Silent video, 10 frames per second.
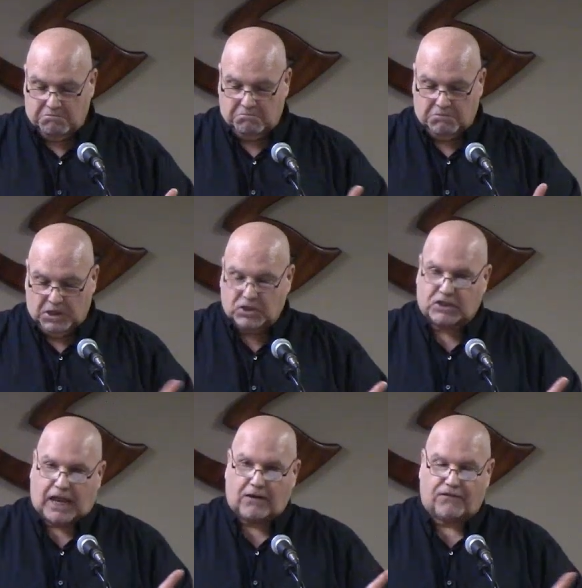his
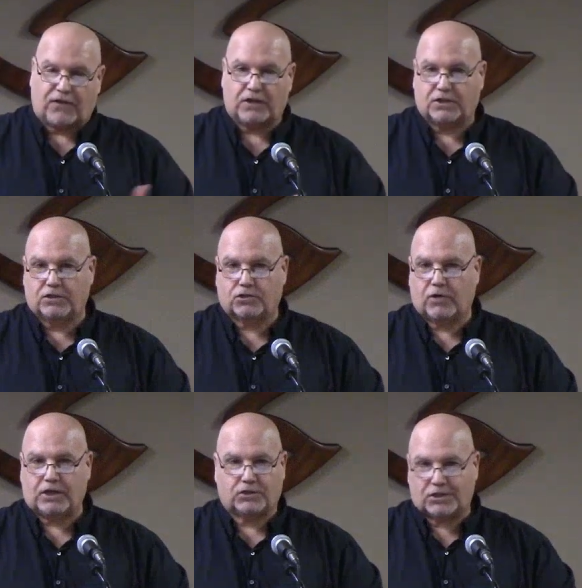sacrifice and his
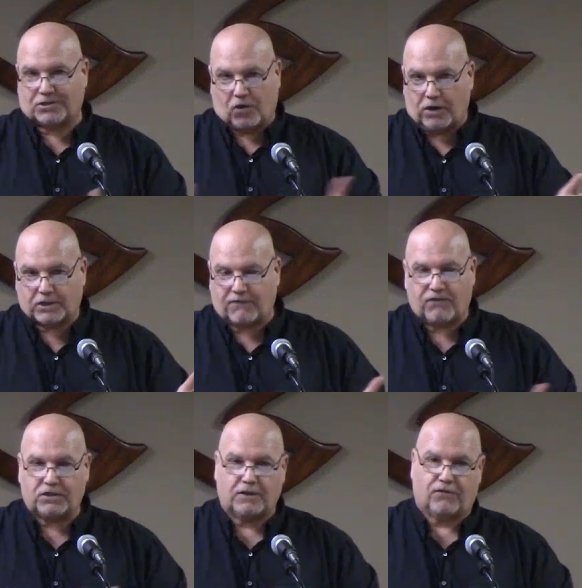grace just aren't
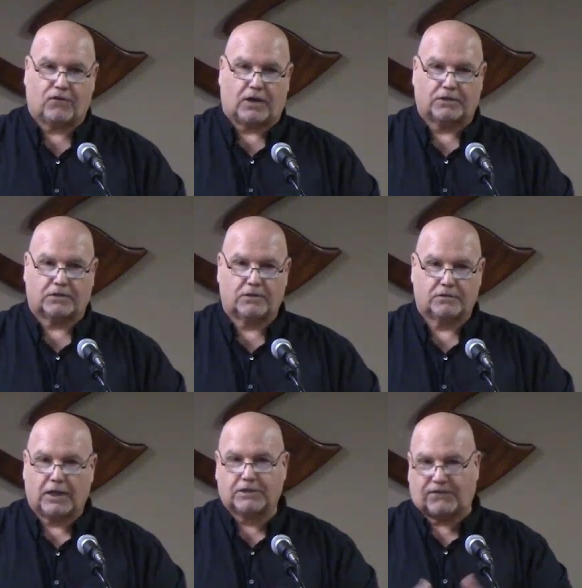sufficient for us? It's
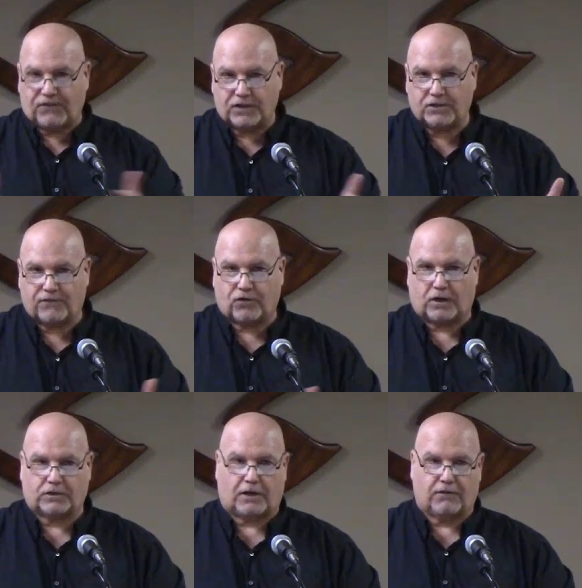not sufficient for our
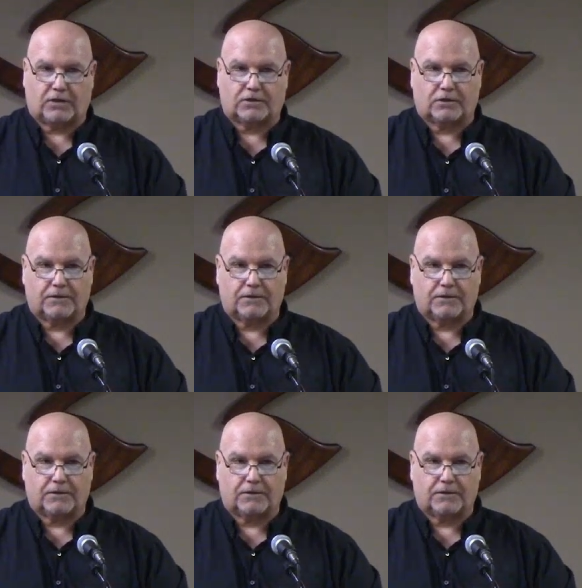salvation